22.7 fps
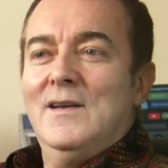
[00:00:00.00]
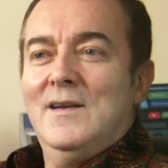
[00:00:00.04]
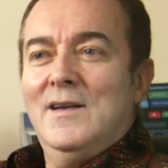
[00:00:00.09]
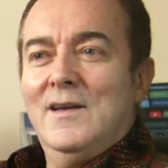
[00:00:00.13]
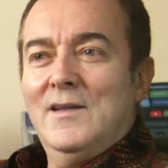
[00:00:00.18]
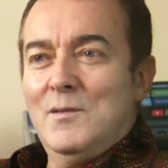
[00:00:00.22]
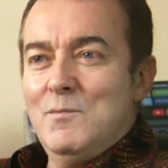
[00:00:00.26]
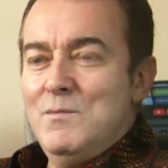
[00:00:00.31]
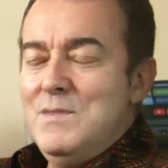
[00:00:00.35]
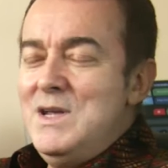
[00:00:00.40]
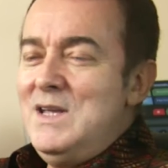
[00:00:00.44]

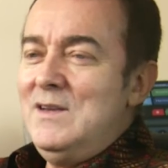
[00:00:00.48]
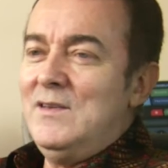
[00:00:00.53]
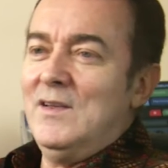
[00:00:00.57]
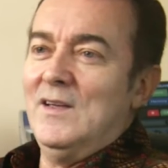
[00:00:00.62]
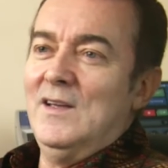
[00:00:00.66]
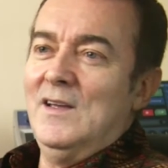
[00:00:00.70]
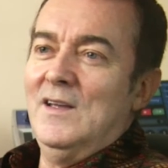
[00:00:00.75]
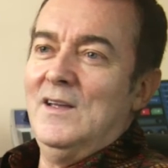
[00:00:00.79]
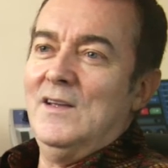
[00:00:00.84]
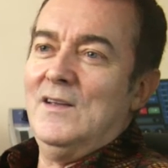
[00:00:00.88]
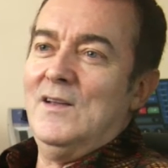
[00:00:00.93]
Now the
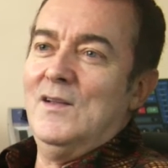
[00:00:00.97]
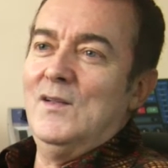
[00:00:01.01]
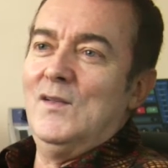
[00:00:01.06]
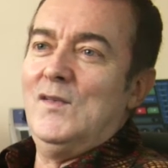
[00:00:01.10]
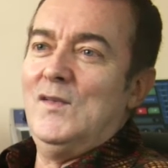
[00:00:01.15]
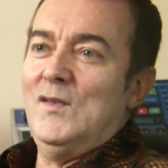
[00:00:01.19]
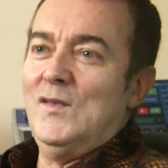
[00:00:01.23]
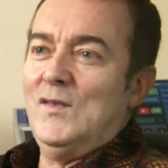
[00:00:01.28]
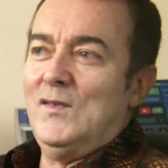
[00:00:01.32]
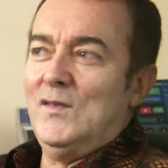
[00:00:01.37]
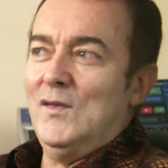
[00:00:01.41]
meeting
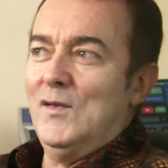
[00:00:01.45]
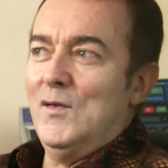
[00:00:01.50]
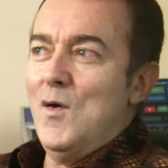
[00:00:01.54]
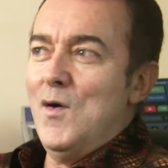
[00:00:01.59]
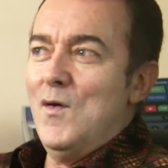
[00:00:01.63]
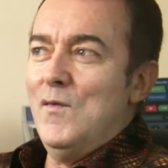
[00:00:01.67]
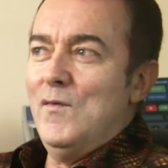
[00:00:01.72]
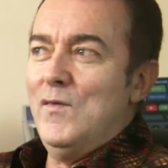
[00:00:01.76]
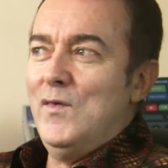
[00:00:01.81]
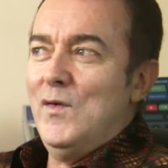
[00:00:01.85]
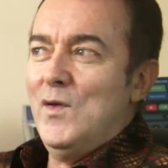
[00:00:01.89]
consisted
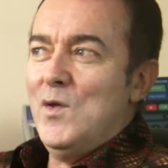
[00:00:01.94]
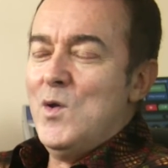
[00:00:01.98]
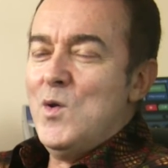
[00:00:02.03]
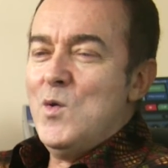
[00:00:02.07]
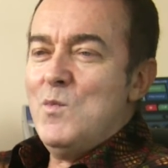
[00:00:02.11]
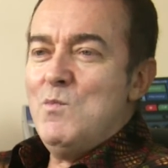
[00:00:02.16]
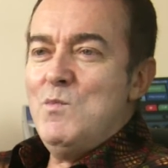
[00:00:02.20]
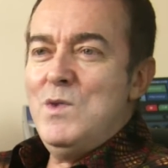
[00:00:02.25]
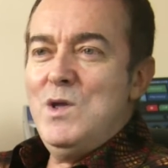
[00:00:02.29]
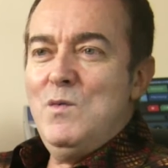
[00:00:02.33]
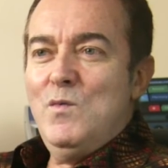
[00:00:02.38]
of
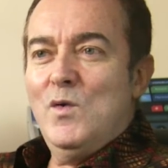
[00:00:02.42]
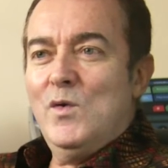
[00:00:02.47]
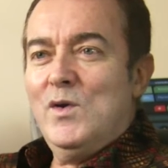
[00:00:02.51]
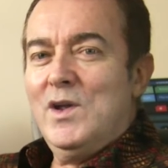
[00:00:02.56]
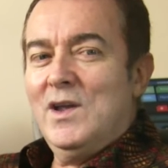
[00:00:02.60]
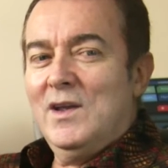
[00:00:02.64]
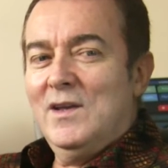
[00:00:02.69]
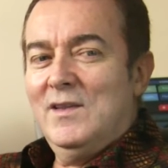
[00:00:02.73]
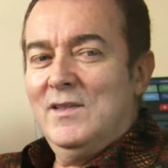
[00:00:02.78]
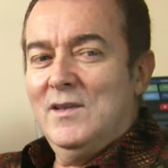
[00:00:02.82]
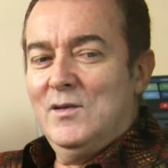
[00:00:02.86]
me
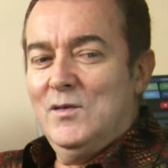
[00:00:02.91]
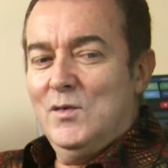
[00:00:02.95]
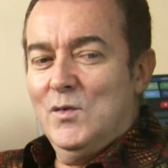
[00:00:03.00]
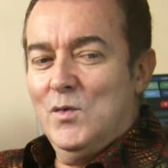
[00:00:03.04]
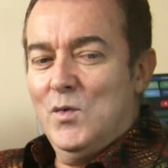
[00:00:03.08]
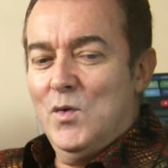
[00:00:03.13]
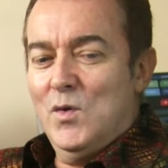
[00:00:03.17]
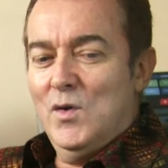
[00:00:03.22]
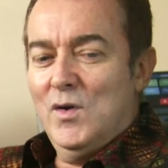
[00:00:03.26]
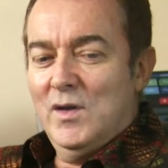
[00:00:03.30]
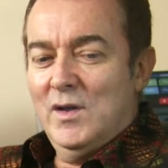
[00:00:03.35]
walking in the
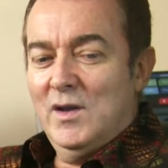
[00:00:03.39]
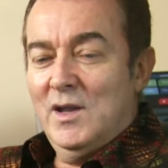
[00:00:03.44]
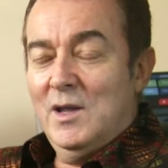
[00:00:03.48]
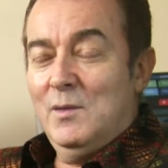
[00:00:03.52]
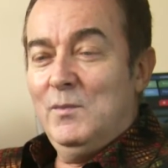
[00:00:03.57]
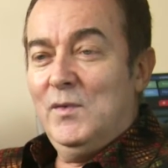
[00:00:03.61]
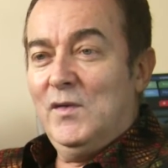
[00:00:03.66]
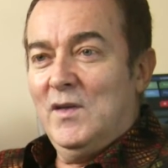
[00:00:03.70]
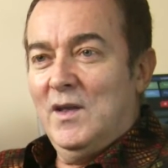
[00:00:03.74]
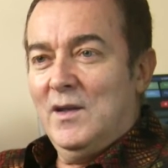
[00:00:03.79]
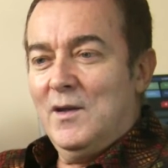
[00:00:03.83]
door and
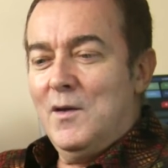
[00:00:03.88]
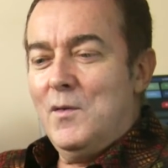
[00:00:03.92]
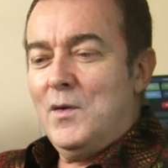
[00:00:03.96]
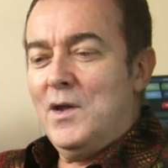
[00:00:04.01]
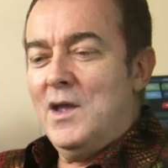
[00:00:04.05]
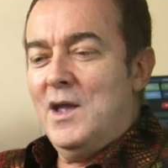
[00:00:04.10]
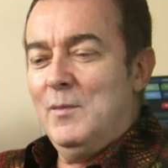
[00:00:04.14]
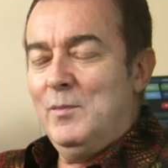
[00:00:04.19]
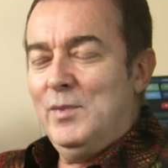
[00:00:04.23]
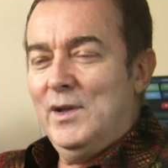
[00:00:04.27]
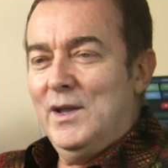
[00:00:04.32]
him saying,
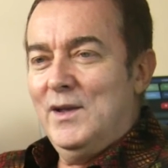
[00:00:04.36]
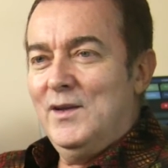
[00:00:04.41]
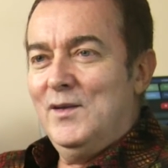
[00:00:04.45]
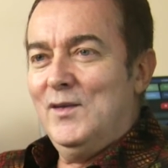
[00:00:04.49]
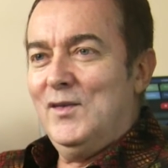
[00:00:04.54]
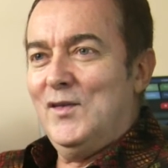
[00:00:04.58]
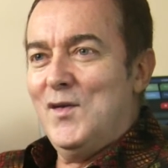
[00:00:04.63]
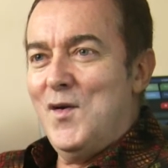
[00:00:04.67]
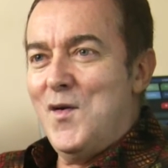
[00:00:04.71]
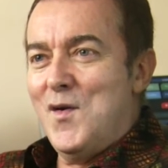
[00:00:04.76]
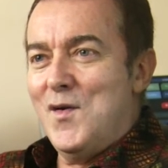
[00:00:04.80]
"Okay, play your
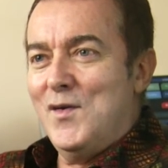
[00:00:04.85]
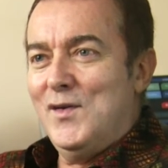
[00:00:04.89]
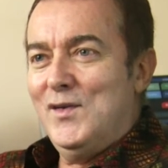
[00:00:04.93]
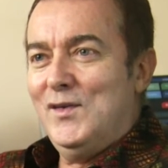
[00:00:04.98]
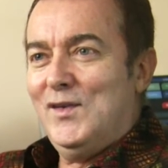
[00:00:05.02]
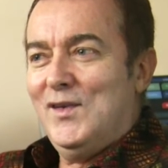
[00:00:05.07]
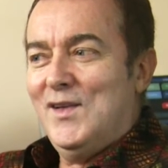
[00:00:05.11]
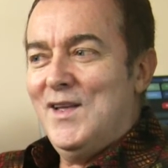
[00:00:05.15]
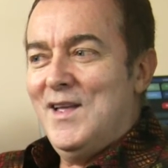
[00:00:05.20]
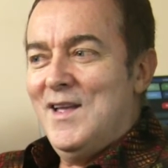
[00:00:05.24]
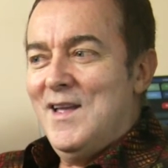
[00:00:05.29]

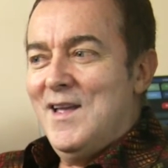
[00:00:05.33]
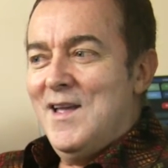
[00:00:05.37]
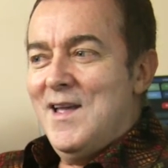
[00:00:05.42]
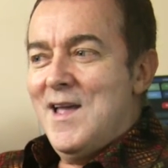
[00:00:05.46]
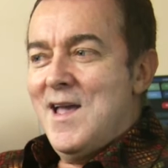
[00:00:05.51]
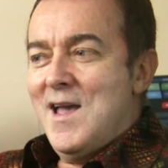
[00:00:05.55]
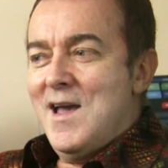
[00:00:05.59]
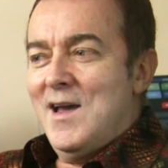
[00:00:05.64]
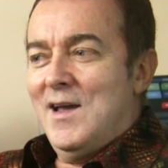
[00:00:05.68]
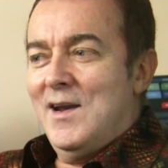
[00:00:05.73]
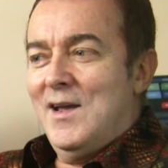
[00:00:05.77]
songs,"
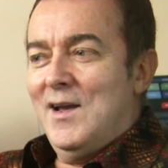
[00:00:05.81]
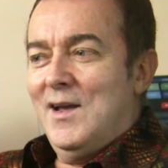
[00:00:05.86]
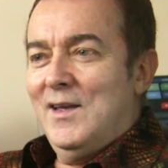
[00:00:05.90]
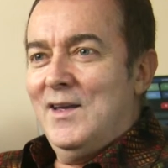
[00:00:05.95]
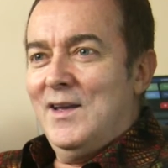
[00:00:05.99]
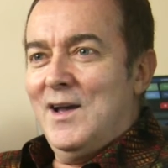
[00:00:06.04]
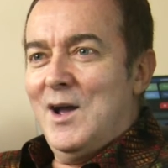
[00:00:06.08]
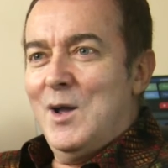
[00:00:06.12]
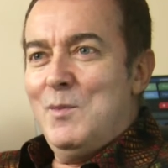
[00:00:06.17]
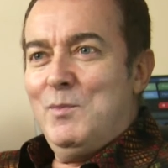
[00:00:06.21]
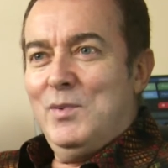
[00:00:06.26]
And
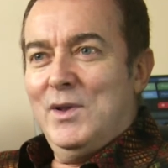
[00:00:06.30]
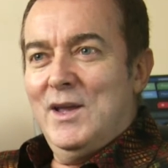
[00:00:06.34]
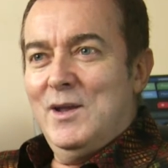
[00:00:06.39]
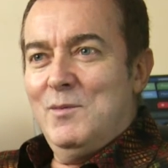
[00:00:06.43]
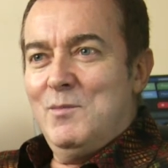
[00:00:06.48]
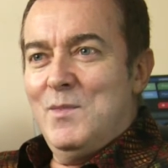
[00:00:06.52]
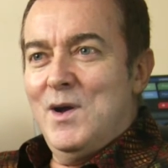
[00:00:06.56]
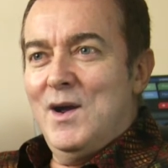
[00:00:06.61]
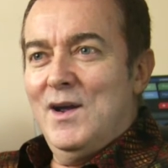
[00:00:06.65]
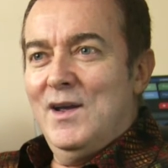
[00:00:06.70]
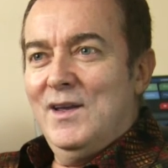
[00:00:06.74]
I, I
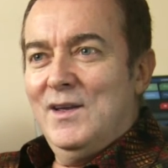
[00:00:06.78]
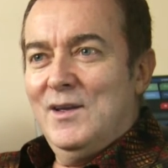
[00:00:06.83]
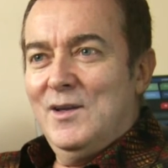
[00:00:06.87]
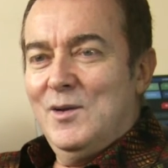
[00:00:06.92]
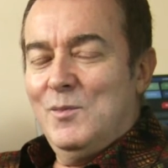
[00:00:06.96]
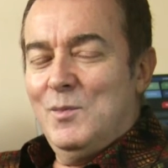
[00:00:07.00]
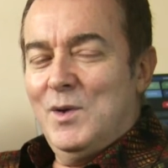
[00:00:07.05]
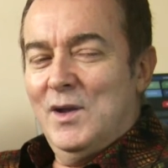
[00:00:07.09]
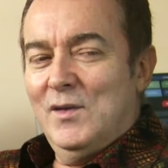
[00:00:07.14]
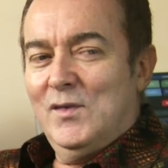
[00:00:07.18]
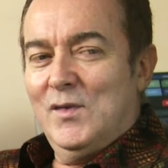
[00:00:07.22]
played my,
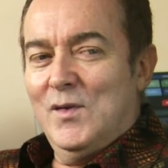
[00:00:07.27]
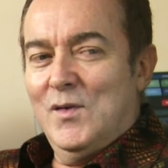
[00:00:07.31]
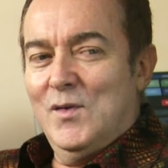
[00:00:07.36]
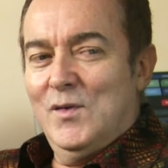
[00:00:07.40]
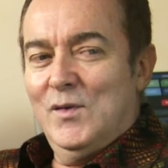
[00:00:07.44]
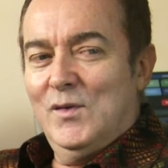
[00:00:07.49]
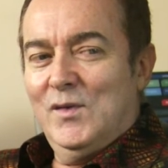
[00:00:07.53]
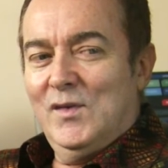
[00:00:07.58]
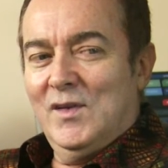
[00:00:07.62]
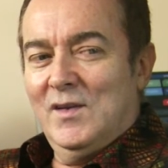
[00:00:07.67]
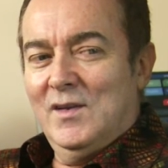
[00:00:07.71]
my
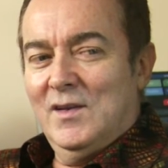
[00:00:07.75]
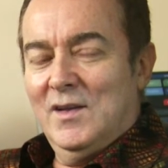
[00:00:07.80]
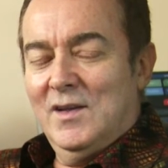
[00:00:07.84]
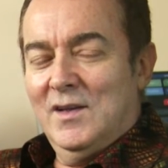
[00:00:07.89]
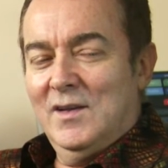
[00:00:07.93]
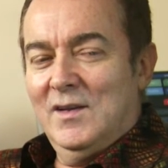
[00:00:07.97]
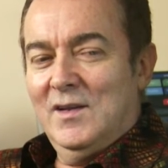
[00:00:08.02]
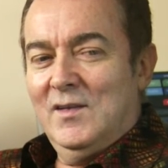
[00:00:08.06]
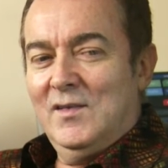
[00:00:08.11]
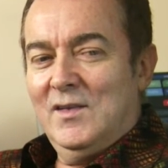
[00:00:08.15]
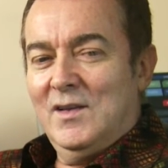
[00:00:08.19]
songs, and,
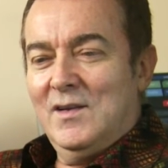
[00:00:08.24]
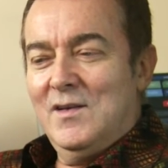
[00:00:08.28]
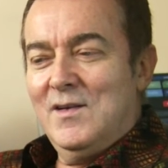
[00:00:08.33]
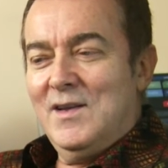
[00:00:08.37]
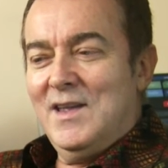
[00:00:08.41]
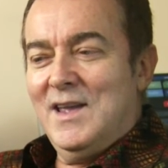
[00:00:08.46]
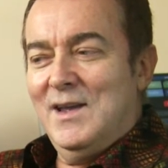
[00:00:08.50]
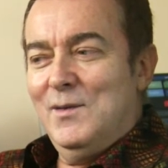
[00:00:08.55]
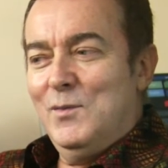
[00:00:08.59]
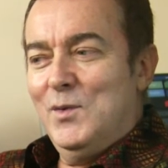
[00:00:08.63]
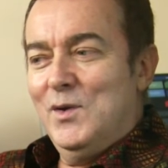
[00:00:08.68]
and he said,
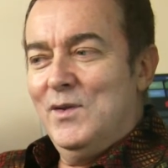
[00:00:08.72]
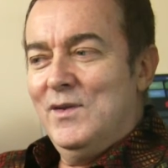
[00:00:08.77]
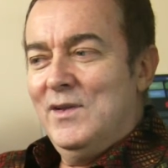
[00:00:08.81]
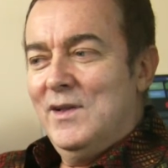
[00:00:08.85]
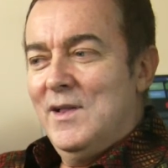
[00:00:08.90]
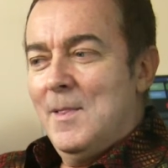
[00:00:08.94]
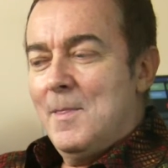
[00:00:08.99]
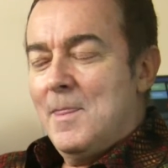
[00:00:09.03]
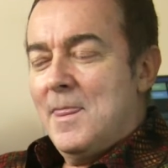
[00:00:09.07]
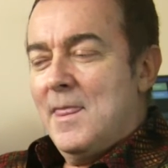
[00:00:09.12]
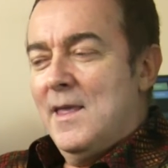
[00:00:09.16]
okay, well,
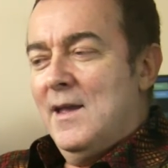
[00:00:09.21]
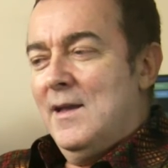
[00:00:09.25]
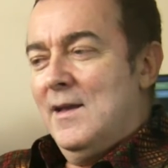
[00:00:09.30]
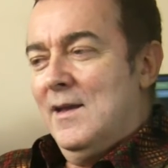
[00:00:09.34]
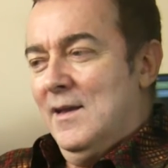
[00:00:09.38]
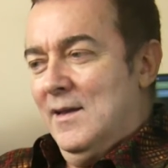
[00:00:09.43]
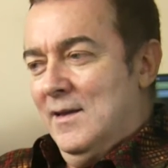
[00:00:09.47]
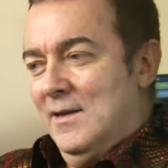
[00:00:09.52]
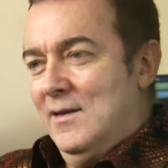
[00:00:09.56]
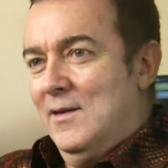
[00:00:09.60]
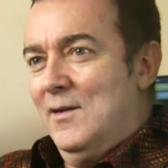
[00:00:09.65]

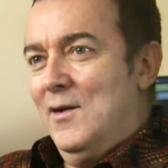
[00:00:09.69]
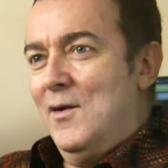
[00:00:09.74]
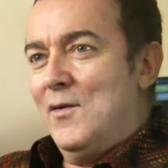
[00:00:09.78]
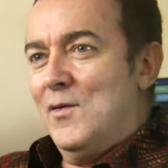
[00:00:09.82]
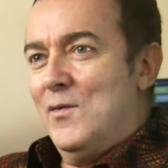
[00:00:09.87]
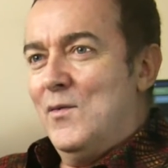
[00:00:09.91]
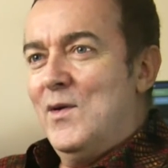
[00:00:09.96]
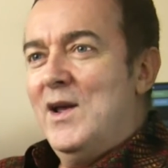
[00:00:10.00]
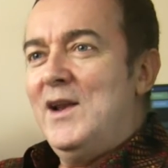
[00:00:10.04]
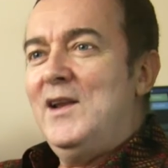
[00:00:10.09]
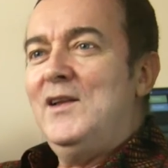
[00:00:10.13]
you're not
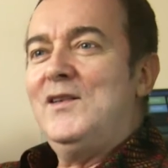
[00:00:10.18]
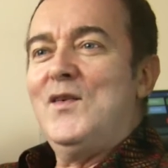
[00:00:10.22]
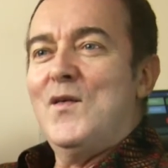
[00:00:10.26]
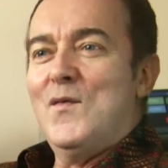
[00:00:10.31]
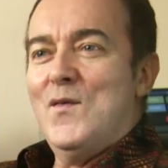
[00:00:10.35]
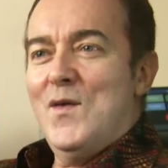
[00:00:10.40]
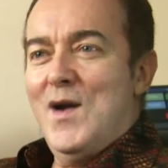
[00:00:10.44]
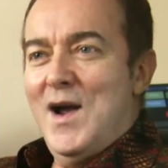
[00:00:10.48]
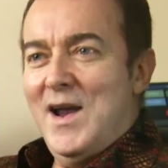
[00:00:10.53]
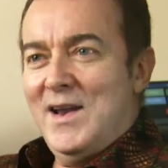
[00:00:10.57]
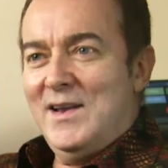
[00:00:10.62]
ready to
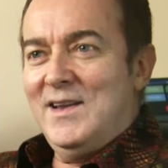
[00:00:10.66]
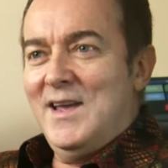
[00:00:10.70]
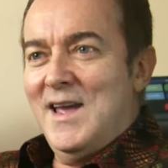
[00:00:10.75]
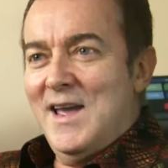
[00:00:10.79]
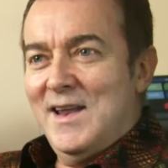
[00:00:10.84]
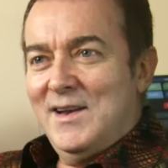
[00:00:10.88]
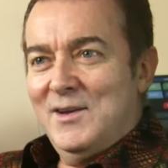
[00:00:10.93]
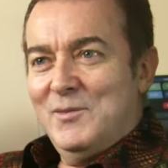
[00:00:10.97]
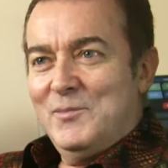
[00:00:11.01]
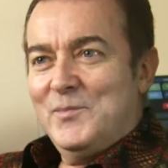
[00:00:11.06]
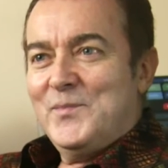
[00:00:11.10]
write
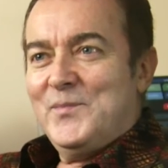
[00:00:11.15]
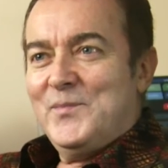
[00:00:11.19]
yet,